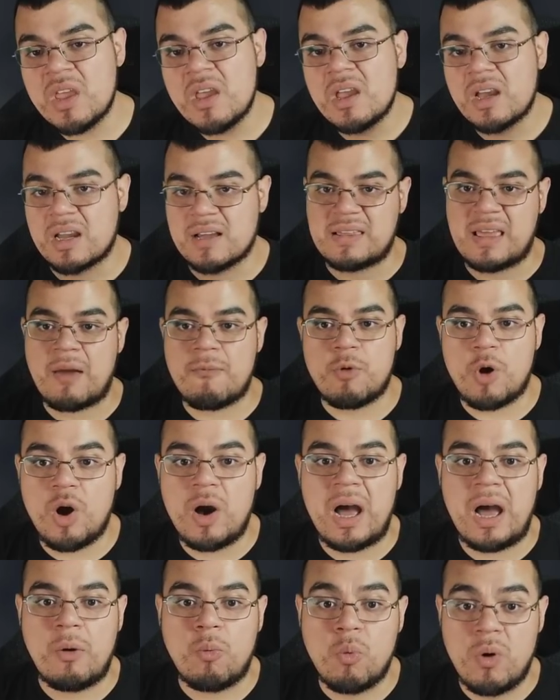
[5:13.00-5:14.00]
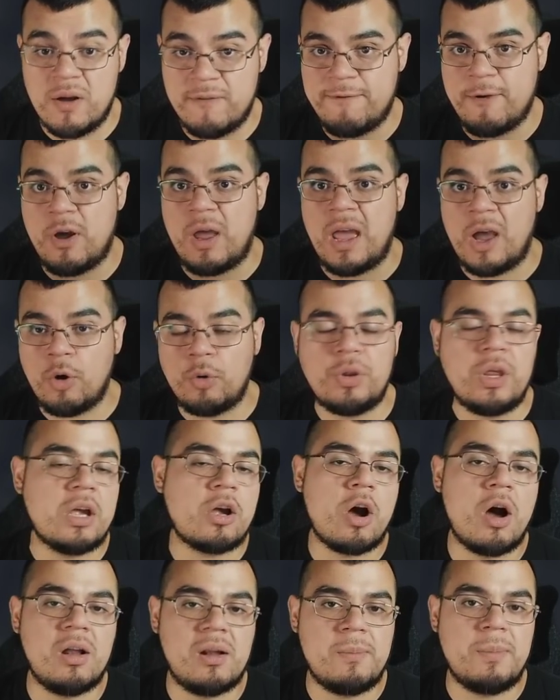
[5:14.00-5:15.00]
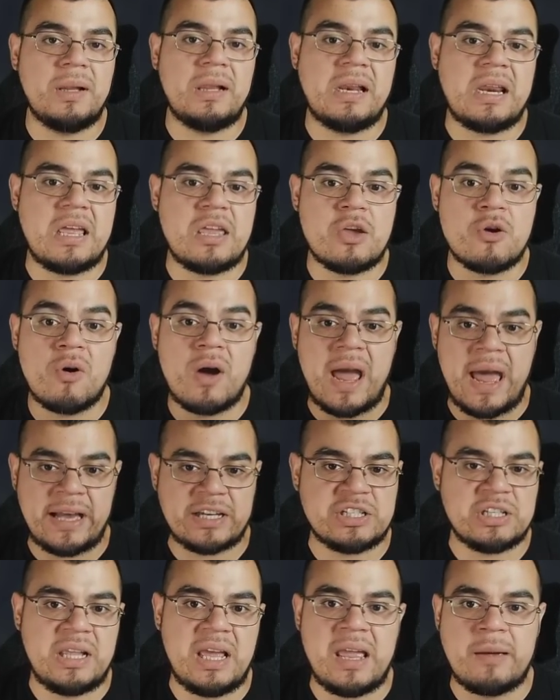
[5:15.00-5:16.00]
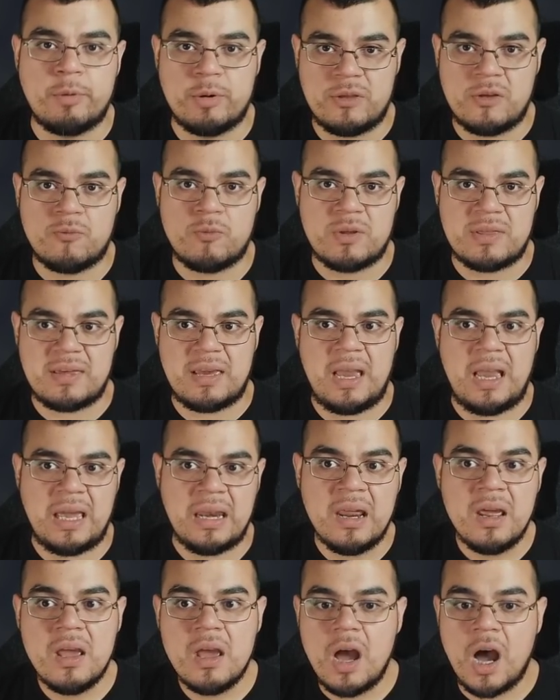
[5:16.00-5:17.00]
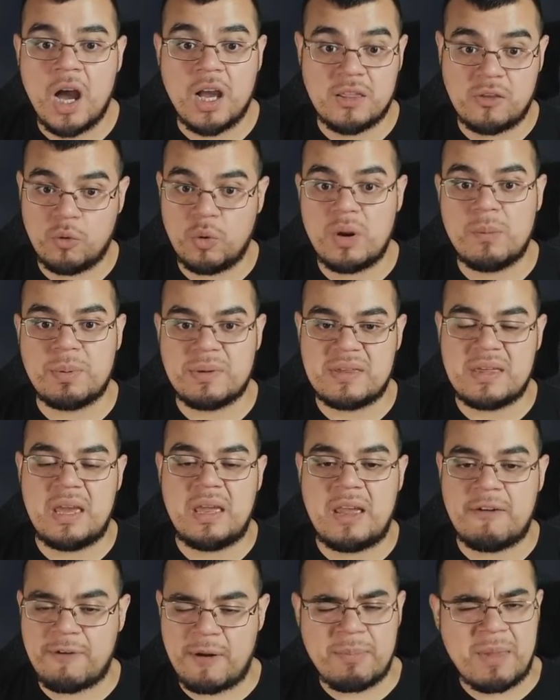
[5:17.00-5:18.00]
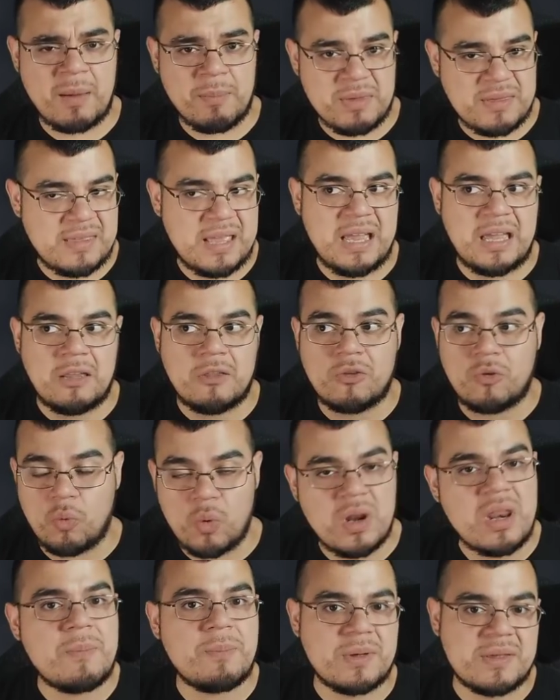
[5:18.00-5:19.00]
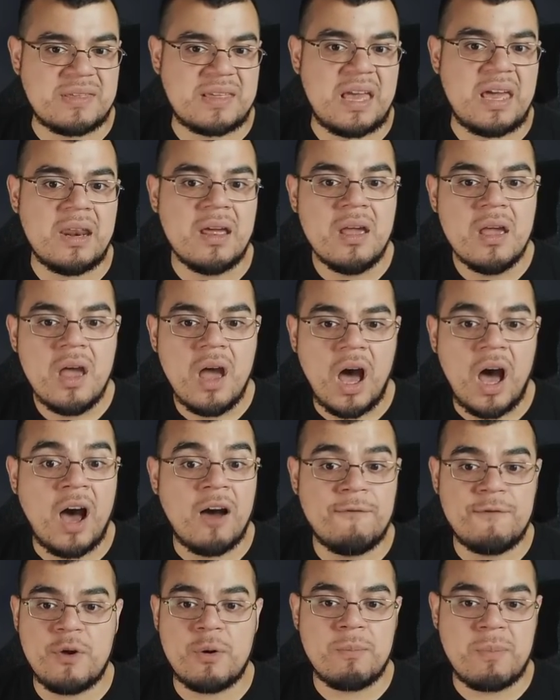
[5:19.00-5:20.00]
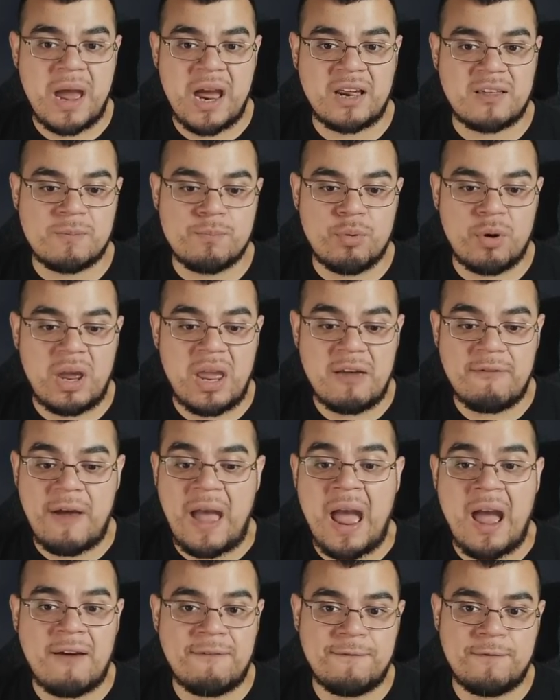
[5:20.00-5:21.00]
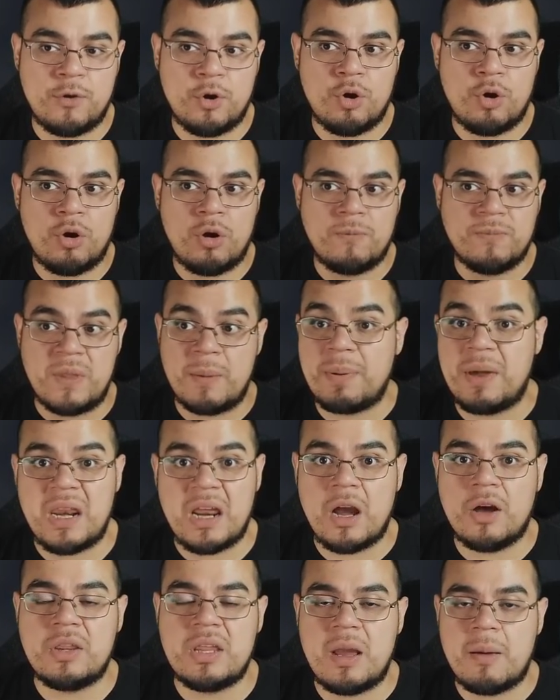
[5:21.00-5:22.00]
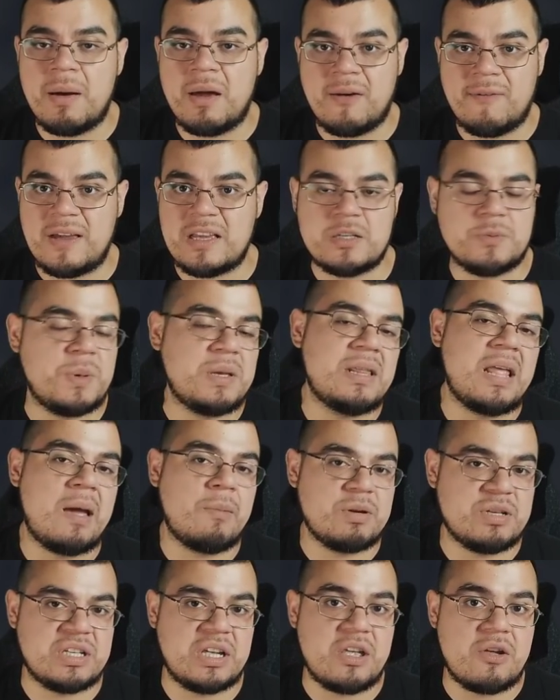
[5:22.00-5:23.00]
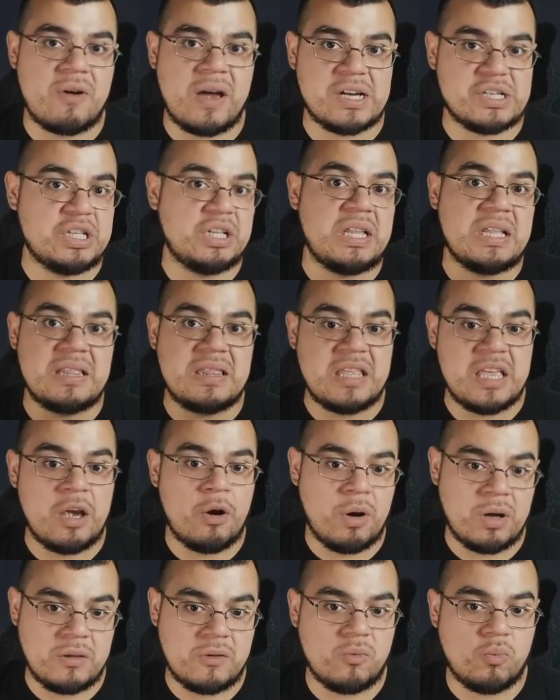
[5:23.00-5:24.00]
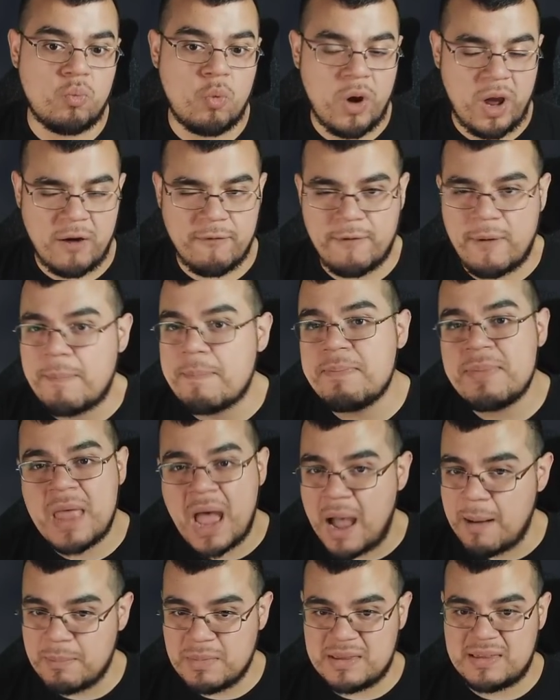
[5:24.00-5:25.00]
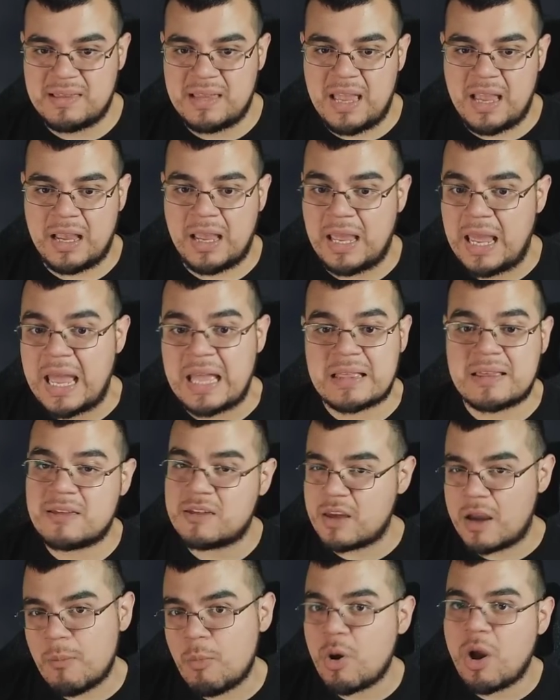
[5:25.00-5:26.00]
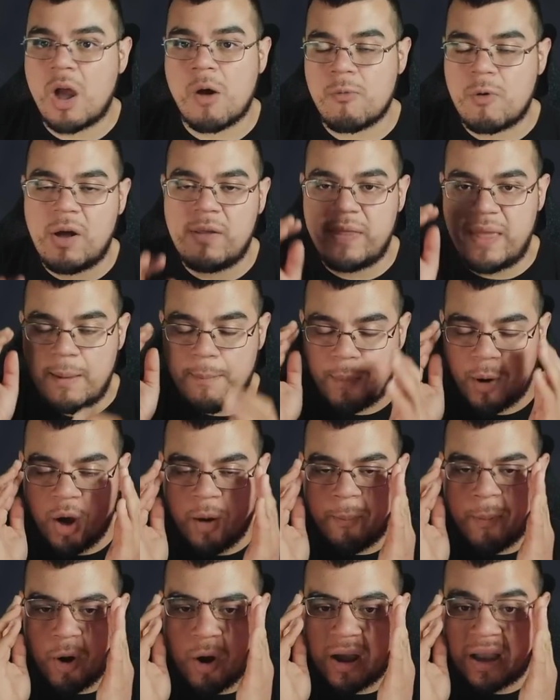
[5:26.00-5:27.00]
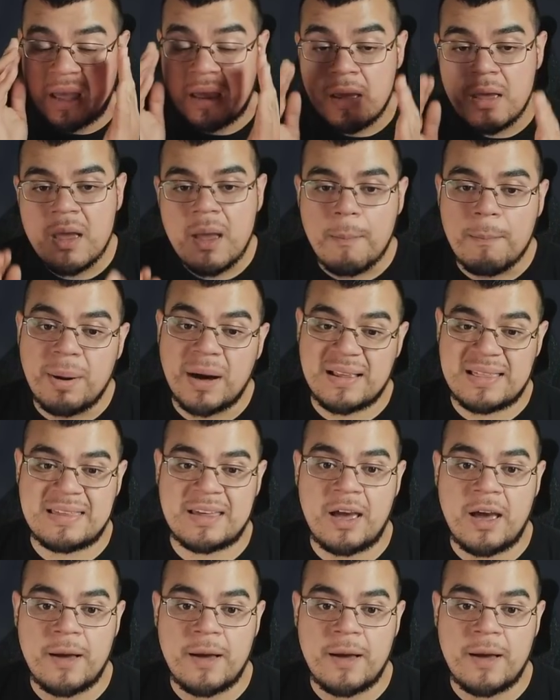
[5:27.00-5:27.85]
because Iroha, with her LD call ability, you are actually able to retain 20%, if I'm not mistaken, 20% of your max Brave after, depending on the amount of HP damage that you actually deal as well, if I'm not mistaken. It's somewhere around that ballpark, but